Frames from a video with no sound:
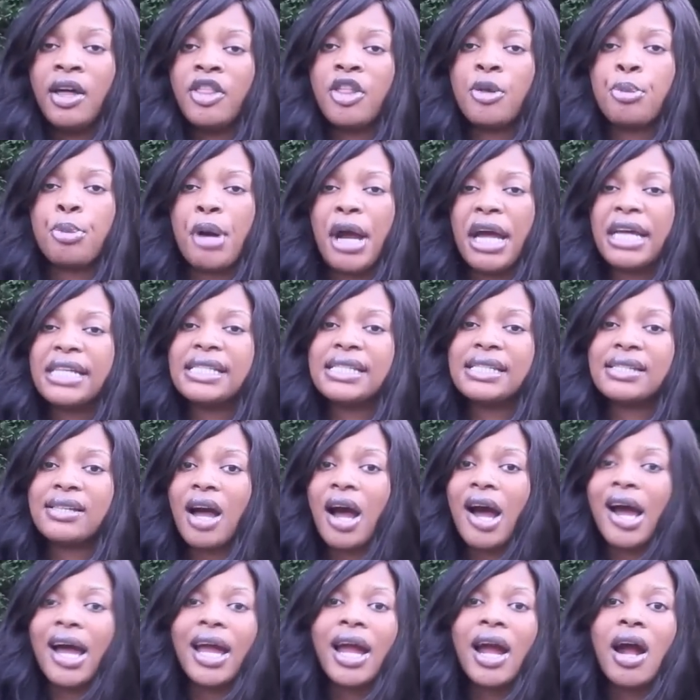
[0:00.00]
The prices
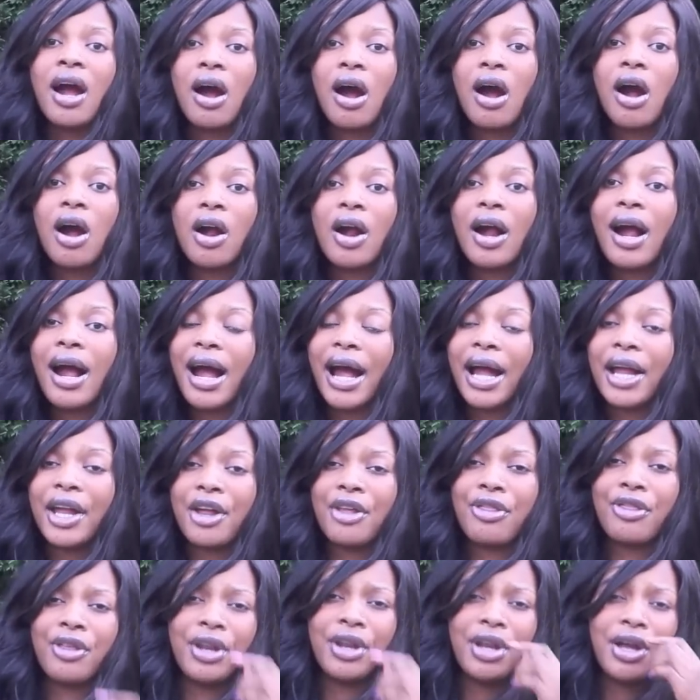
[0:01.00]
are
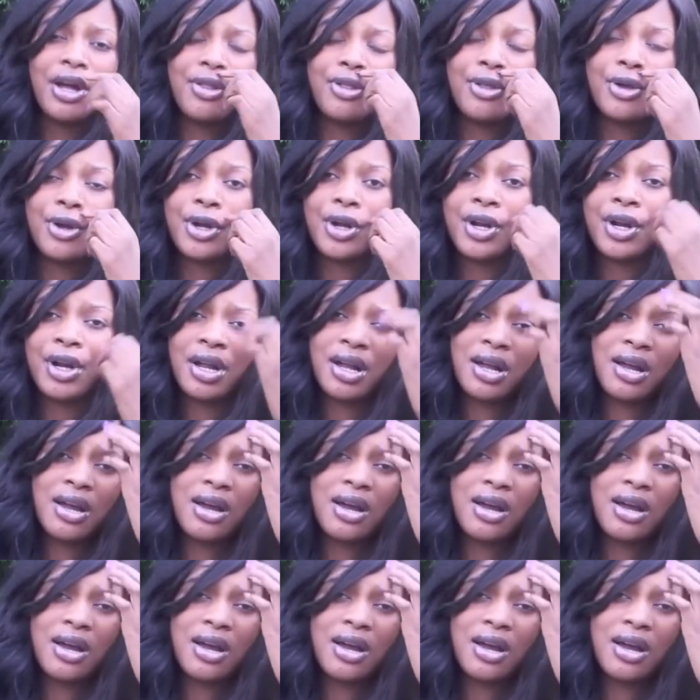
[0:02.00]
higher than other